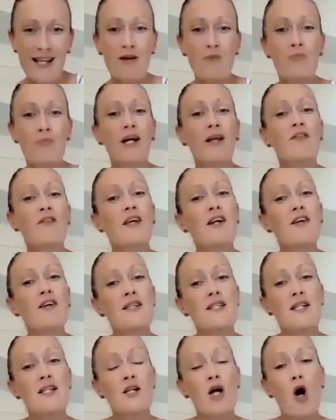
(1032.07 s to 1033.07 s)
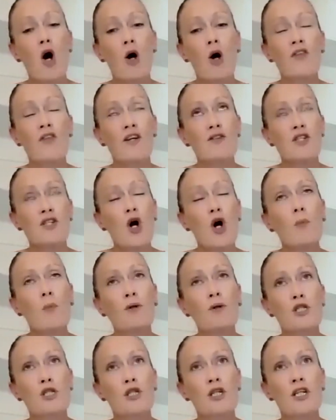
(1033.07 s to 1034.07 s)
But there is an there is an
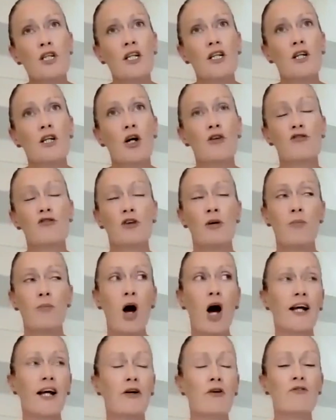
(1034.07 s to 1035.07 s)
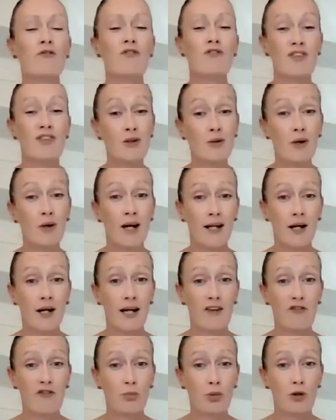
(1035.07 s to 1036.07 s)
opportunity to go from I don't feel like I
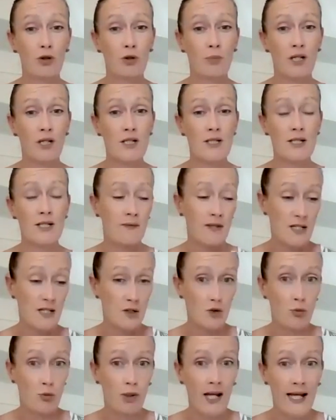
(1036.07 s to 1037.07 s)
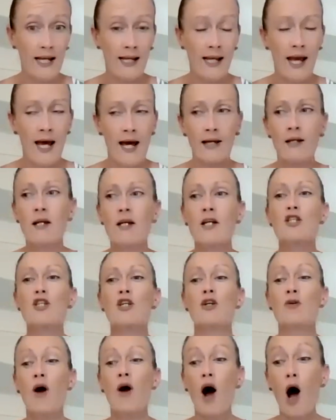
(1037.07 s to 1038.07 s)
have purpose and this is all playing out
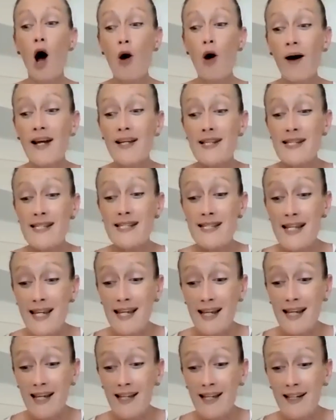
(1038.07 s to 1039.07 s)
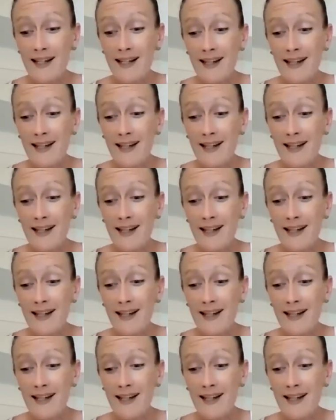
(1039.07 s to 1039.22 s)
to oh I see it